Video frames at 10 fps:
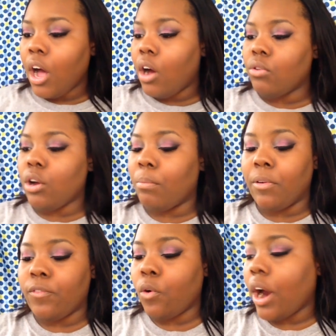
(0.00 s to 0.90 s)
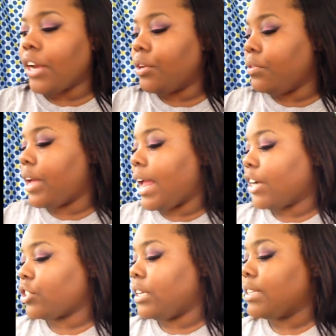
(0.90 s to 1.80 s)
Oh no, before I do that
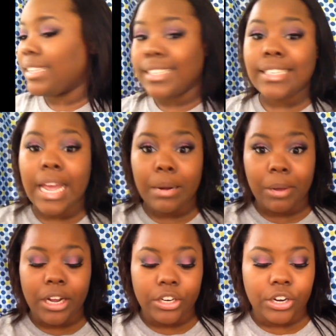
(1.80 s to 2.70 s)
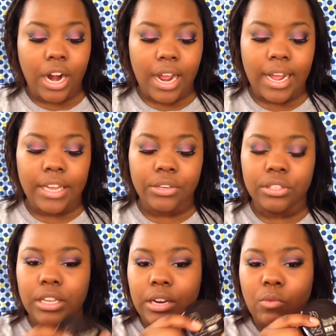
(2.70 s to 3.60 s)
actually is I set my under eye. I
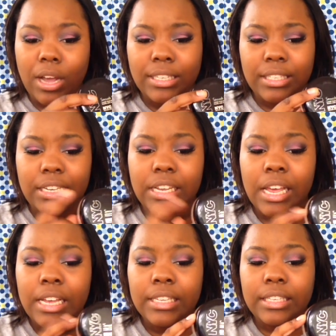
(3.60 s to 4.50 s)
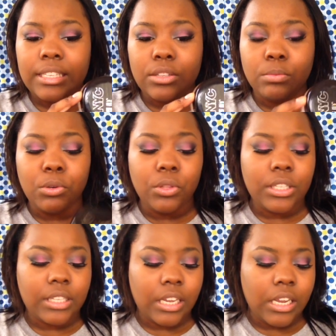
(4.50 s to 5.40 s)
use the NYC Smooth
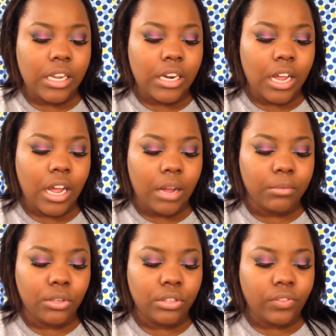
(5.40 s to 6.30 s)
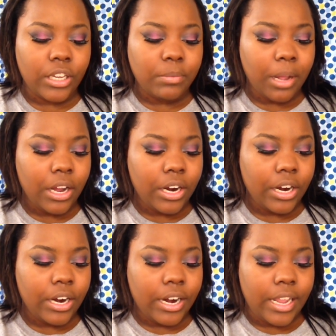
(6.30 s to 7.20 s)
Skin um, Loose Face
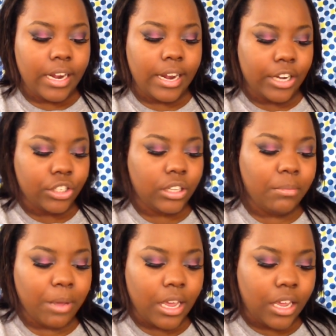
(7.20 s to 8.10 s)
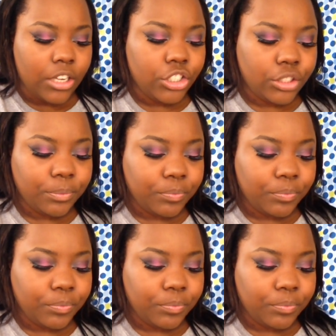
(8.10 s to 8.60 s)
Powder and Naturally Beige.